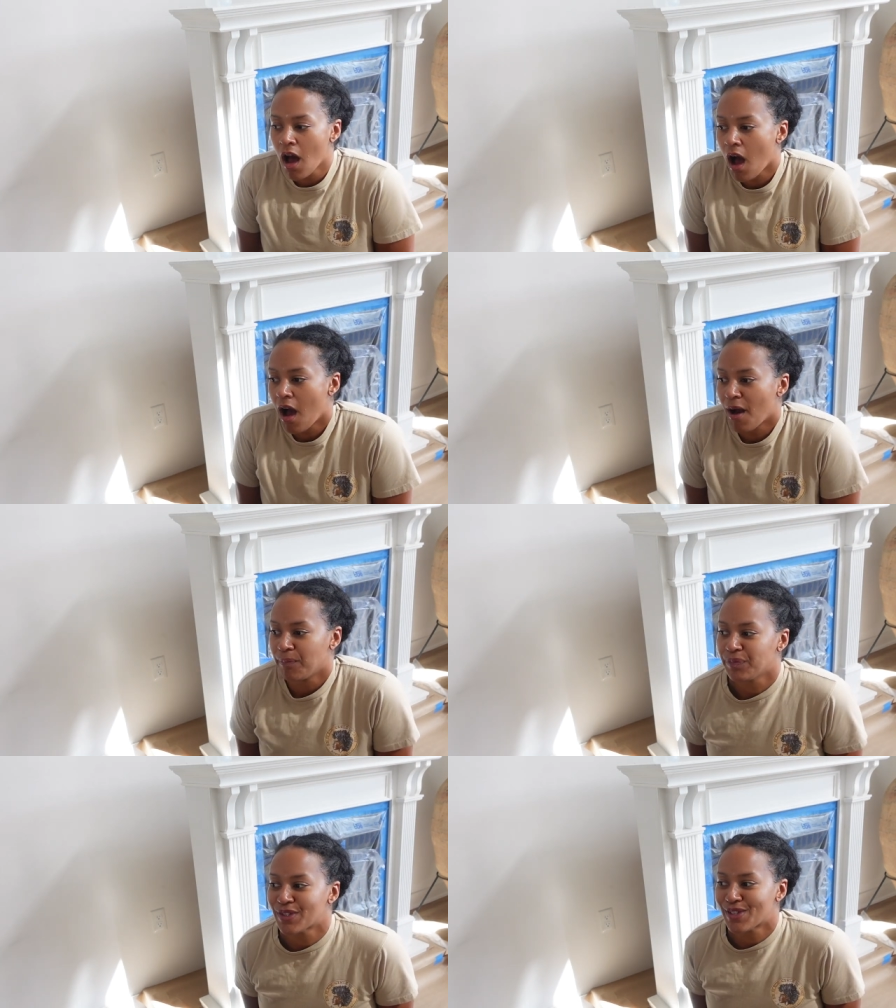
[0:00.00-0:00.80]

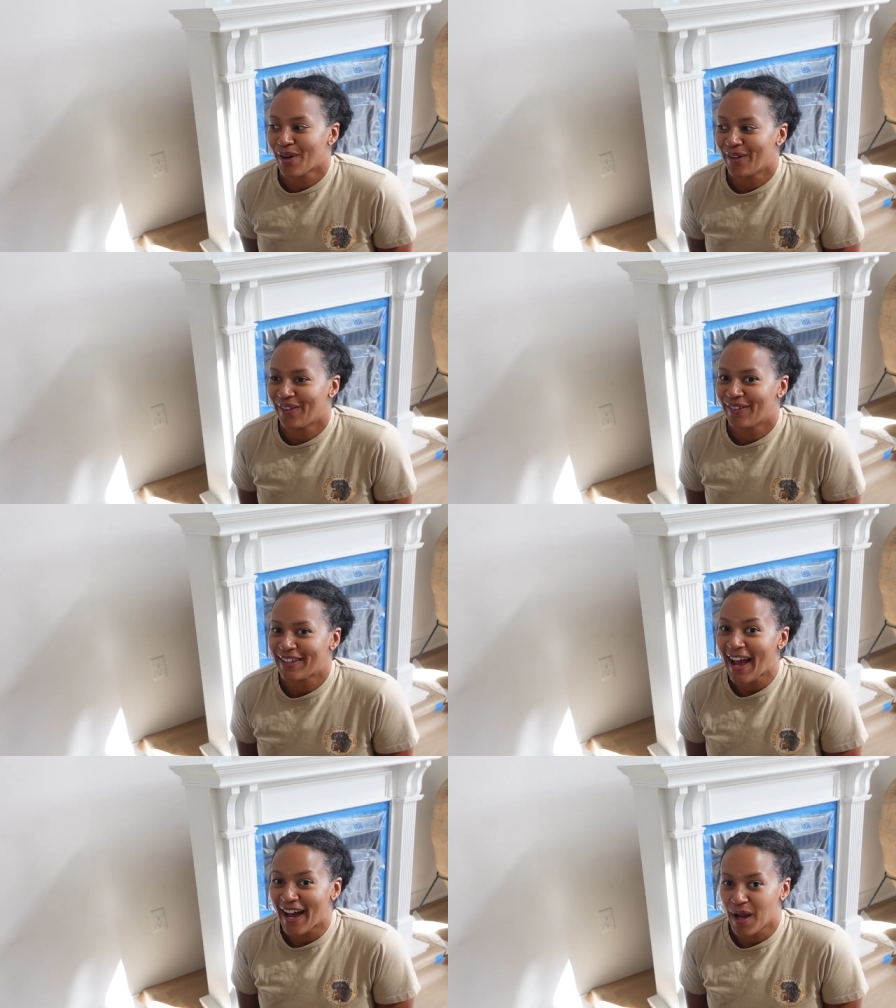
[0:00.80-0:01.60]
Um, so
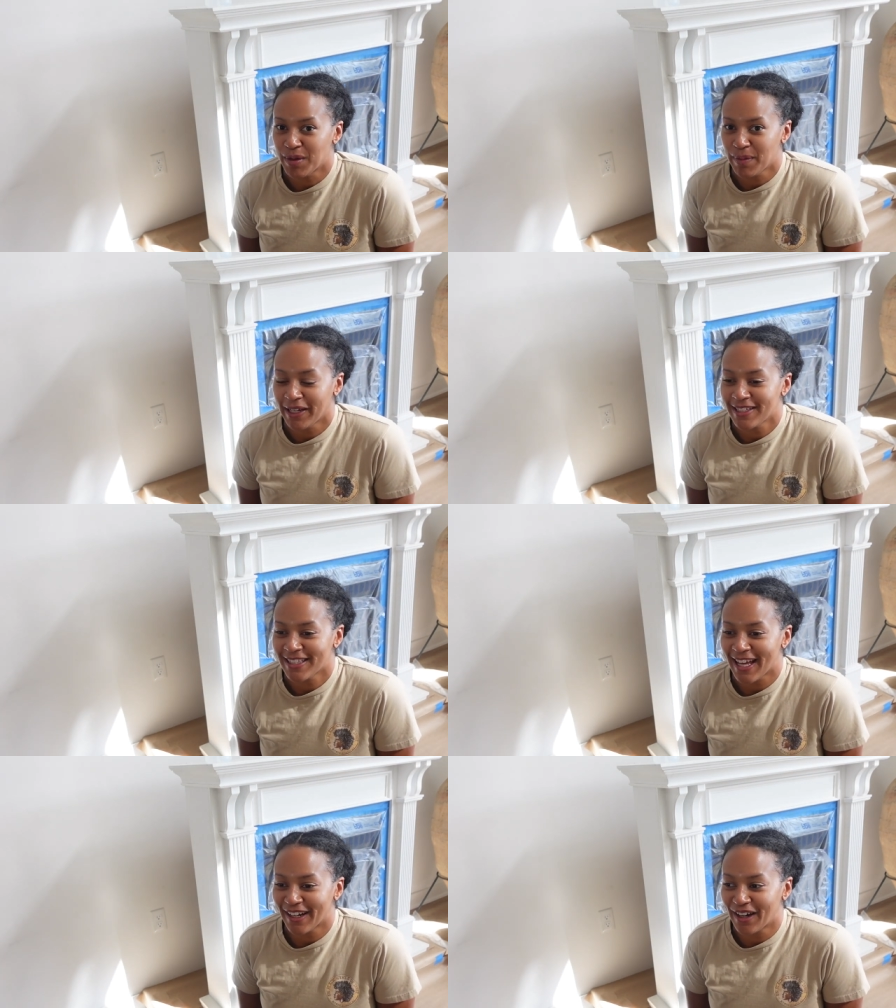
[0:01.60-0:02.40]
yeah, I'm gonna paint
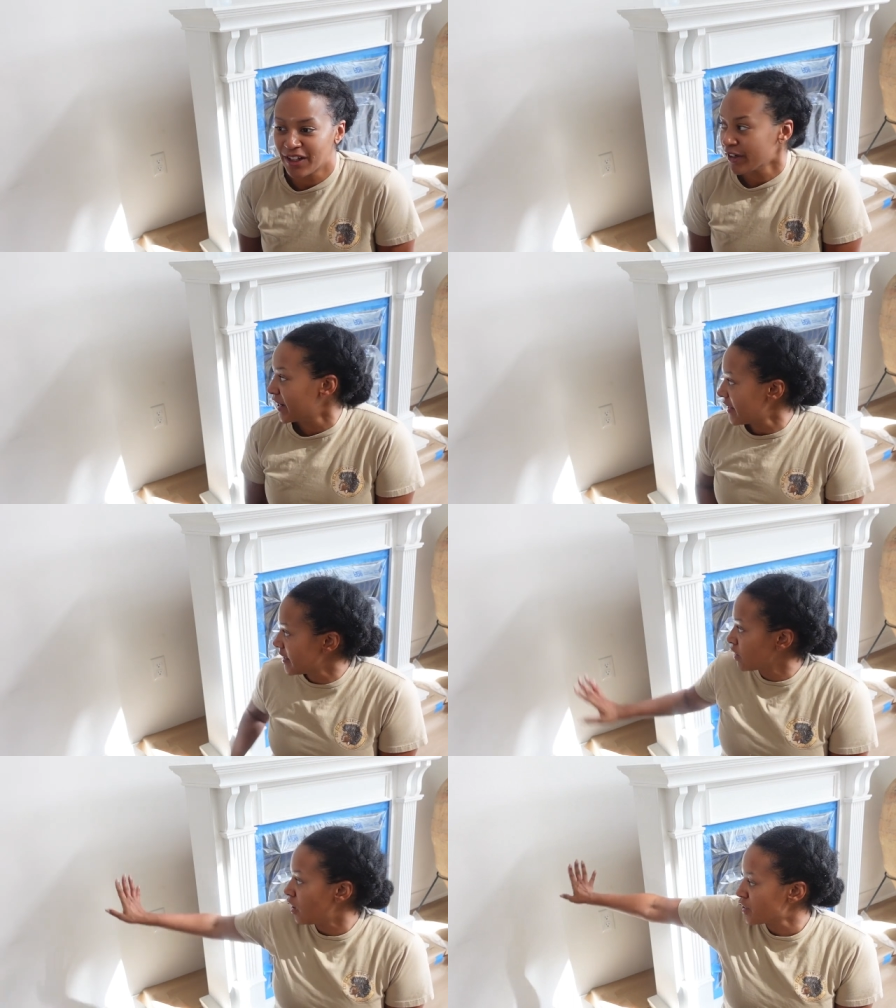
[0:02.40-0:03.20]
it that color and I
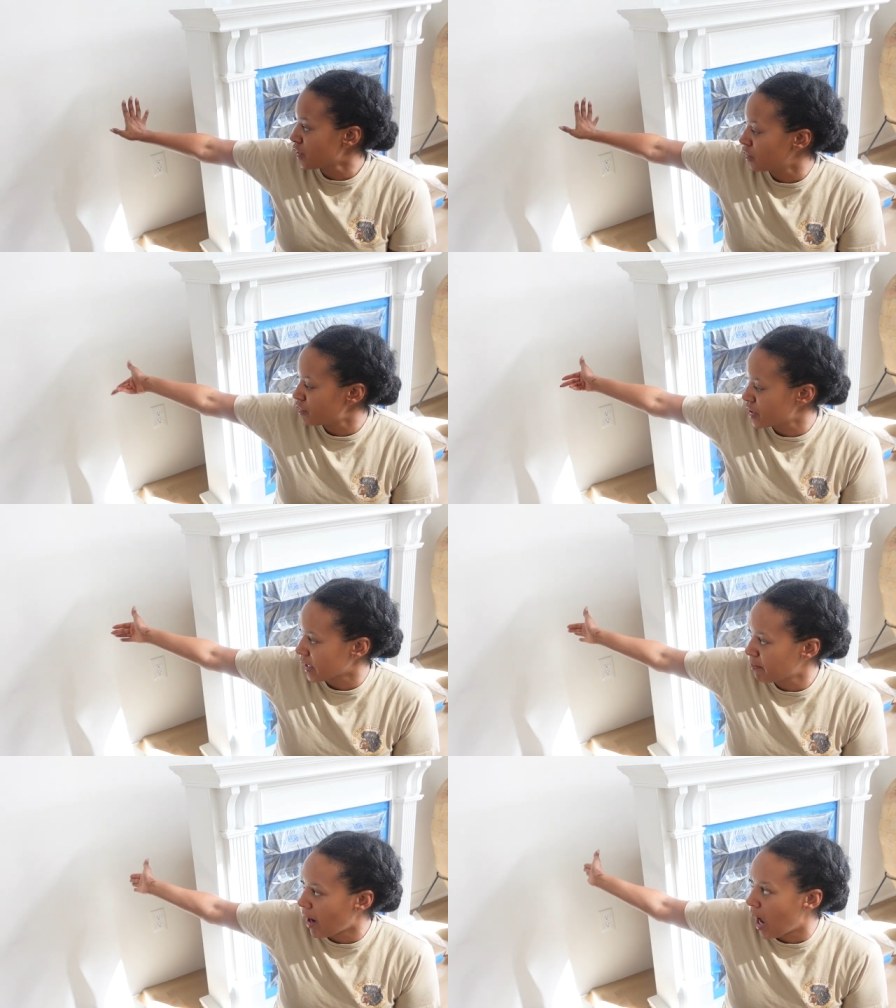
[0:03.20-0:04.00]
think it'll also just
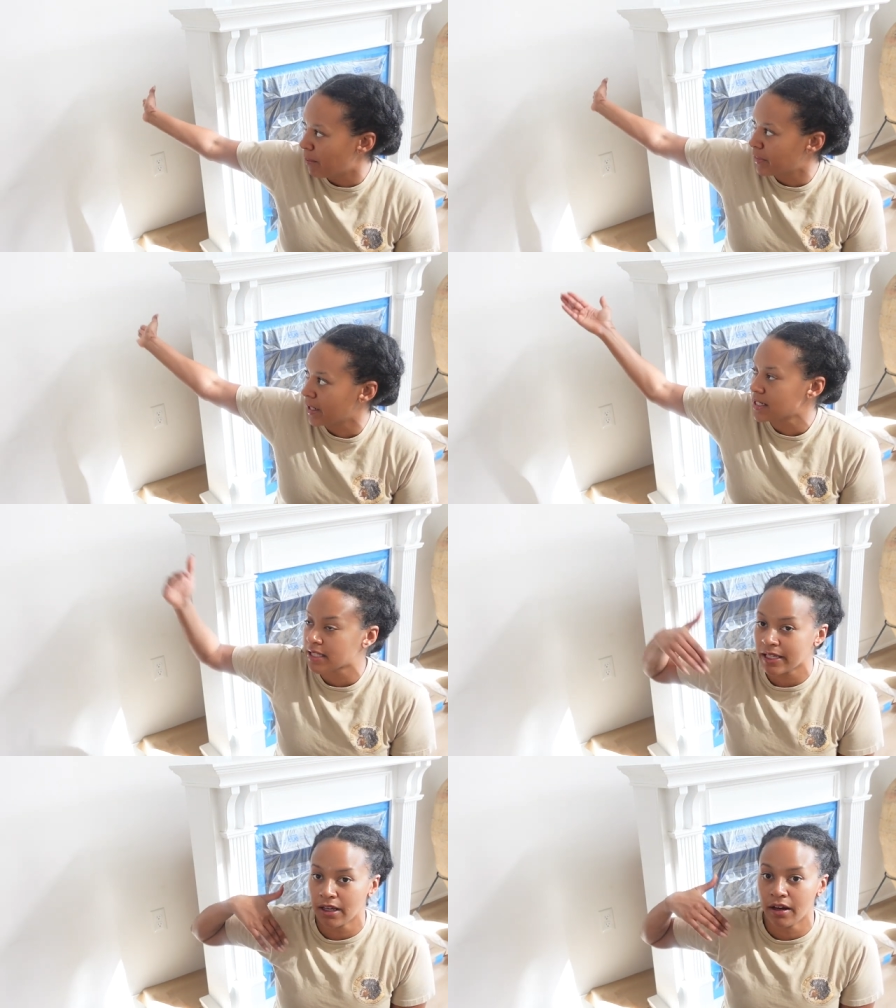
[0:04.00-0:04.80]
like pop
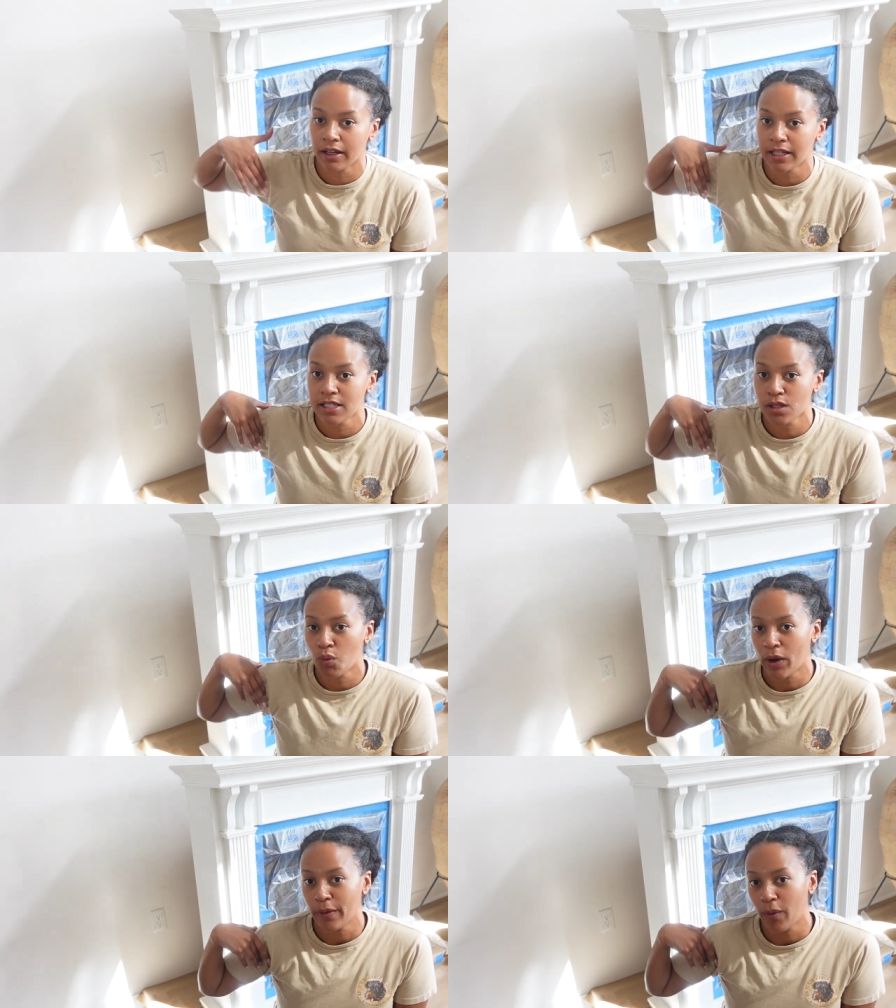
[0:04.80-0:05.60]
nicely against the
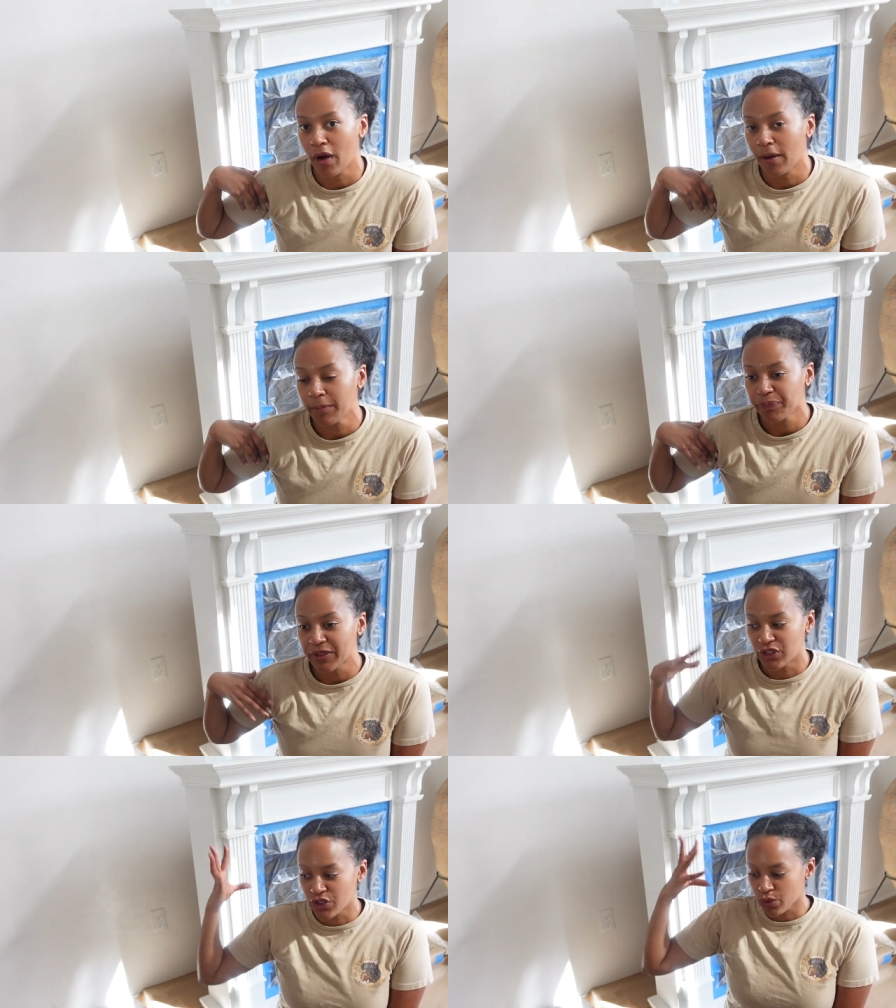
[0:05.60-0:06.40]
white wall
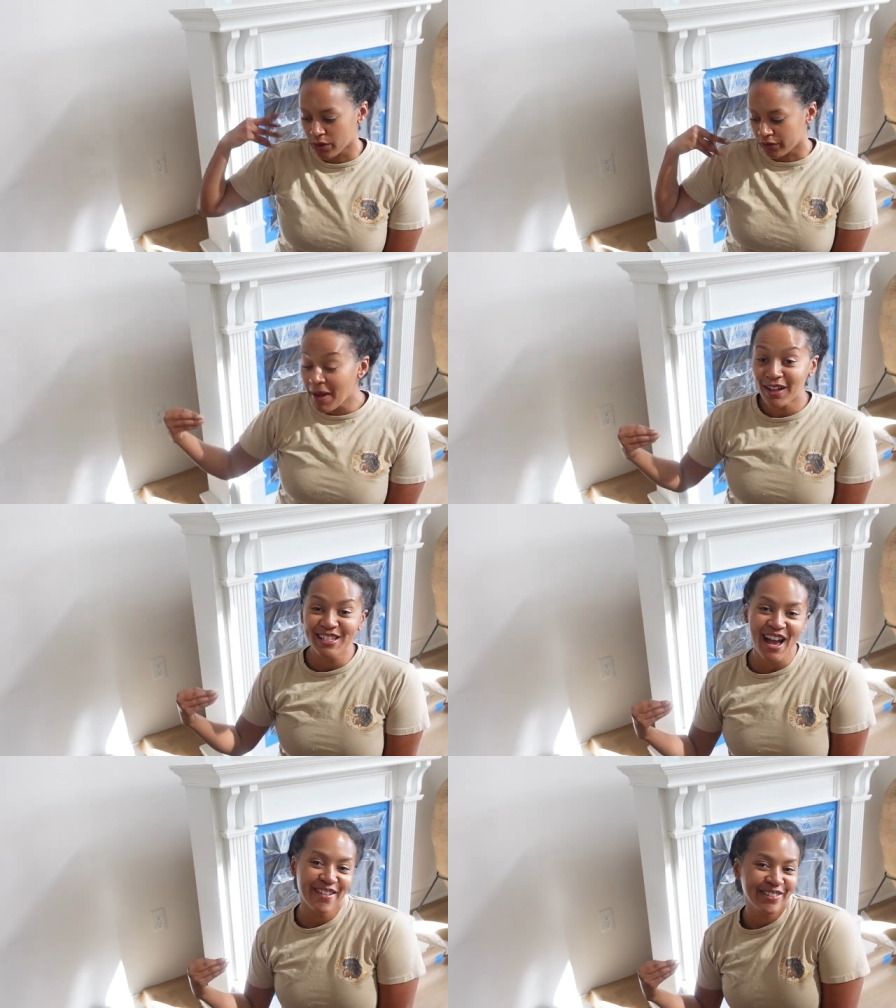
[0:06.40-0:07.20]
and just sort of meld
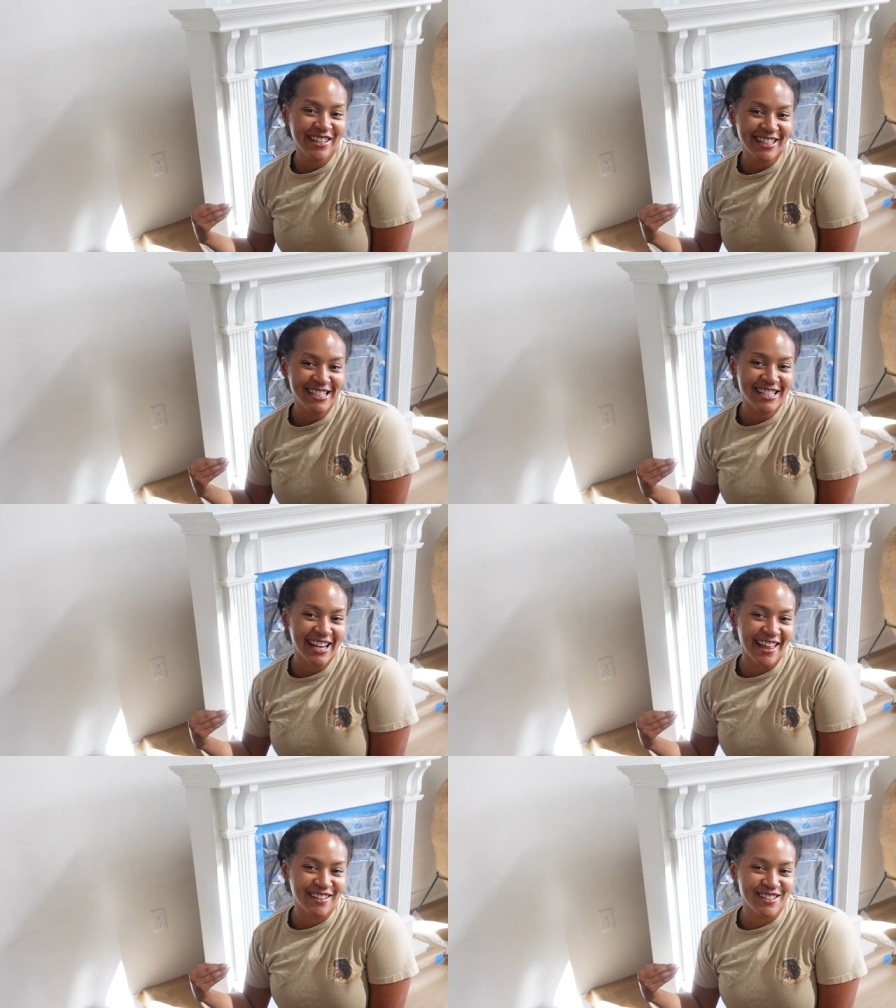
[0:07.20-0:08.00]
everything
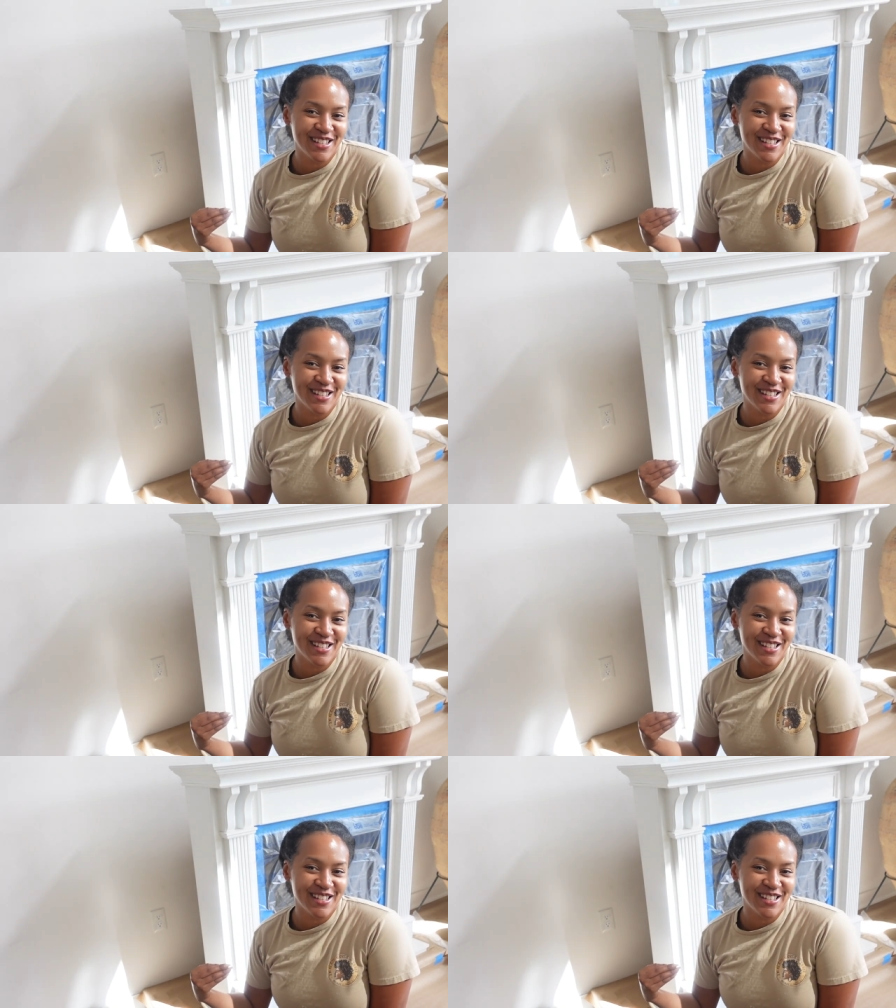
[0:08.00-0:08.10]
together.